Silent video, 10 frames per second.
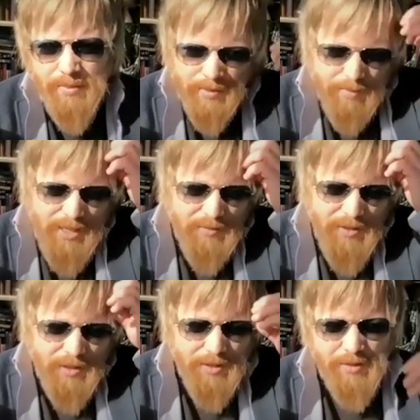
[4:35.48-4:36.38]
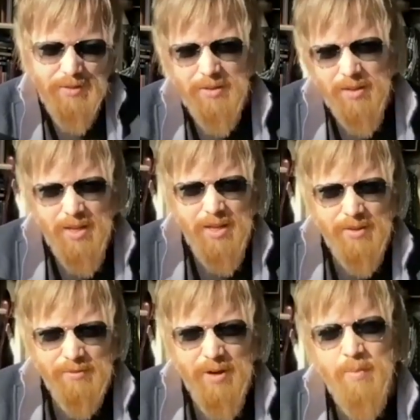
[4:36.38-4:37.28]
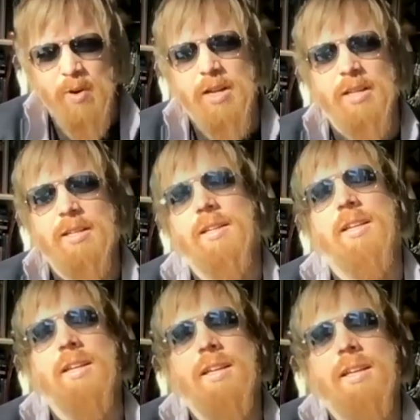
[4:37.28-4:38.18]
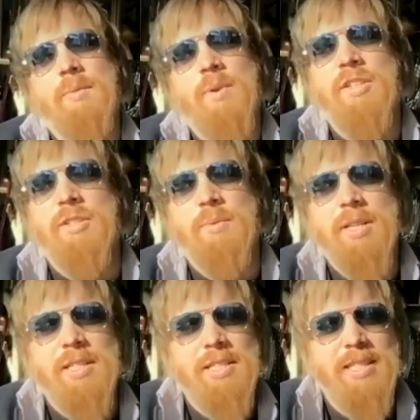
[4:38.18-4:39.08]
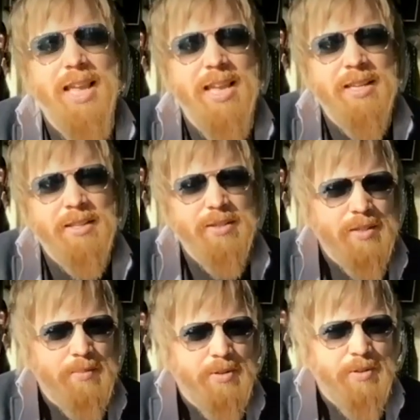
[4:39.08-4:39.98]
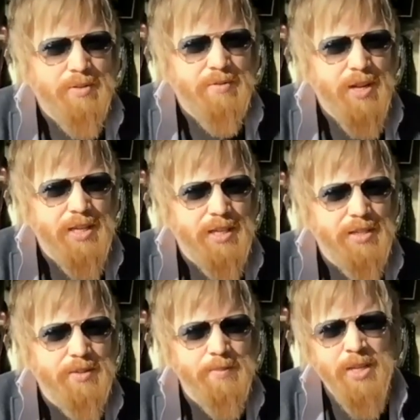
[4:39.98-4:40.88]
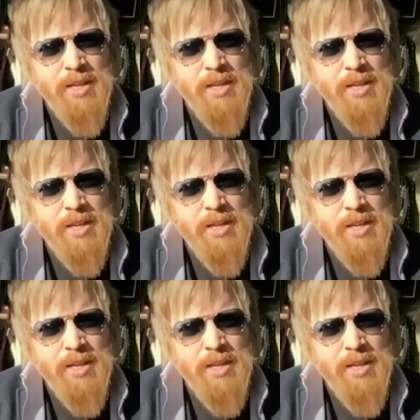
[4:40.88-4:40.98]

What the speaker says: metaphysical framework in which to understand those empirical findings.